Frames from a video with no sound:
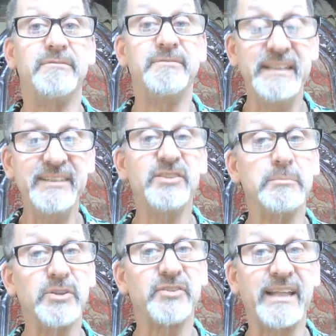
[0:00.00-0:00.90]

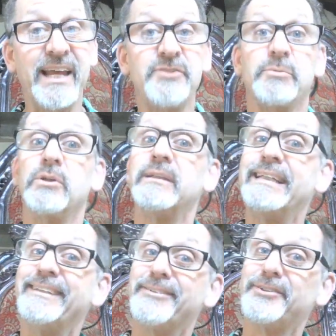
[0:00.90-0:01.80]
feasible schedule,
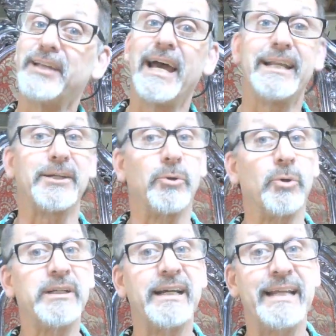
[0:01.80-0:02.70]
either static
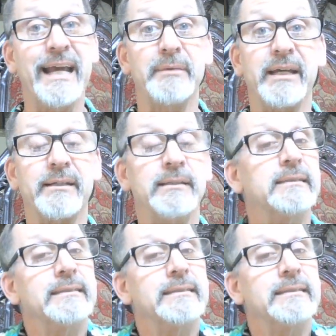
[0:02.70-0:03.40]
or dynamic,